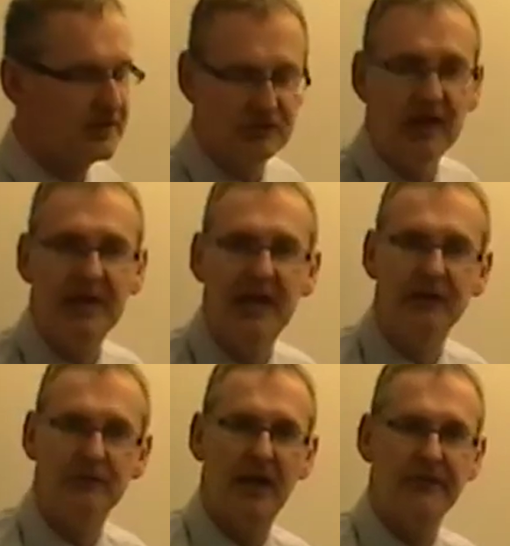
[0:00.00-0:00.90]
straight
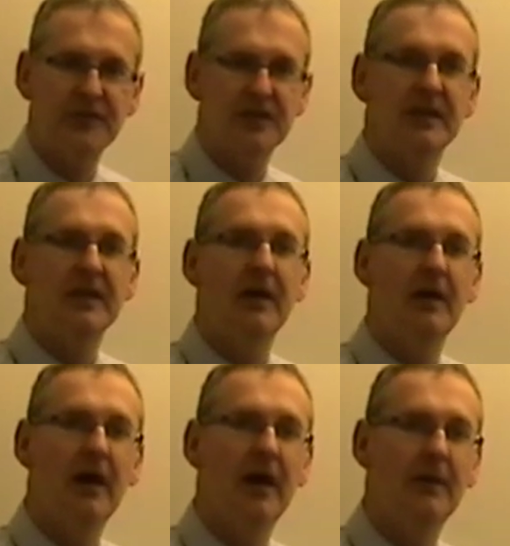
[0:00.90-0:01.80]
line graphs
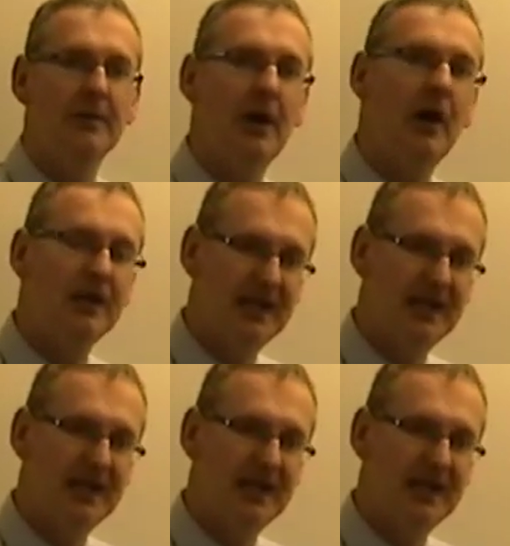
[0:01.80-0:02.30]
are